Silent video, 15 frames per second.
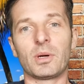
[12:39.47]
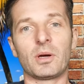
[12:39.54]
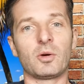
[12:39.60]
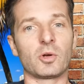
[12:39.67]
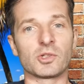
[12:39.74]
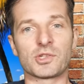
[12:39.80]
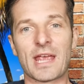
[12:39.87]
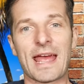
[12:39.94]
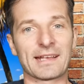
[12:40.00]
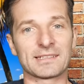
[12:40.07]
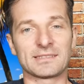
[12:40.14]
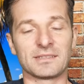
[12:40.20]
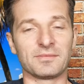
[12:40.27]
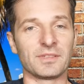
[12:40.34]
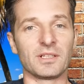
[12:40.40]
or
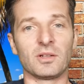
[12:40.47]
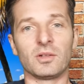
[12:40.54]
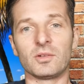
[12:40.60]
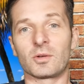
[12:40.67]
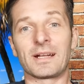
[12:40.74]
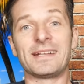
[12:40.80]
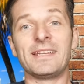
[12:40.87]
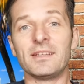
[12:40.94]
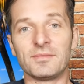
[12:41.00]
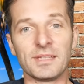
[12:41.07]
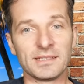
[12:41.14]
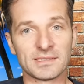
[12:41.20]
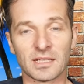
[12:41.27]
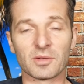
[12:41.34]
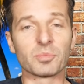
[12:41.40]
Jacksonville or any of
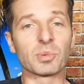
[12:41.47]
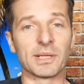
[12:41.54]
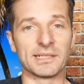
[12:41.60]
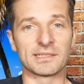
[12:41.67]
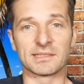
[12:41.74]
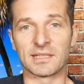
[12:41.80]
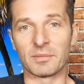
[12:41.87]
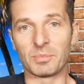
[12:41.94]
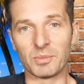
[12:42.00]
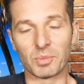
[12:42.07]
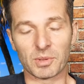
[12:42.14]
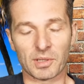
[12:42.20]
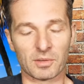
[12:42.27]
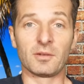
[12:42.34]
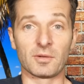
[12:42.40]
these other places that
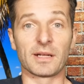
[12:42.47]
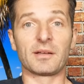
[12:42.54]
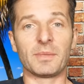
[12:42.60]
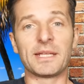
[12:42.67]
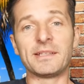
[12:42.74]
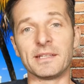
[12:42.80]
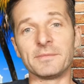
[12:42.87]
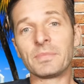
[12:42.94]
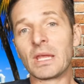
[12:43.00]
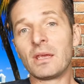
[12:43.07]
people are recommending.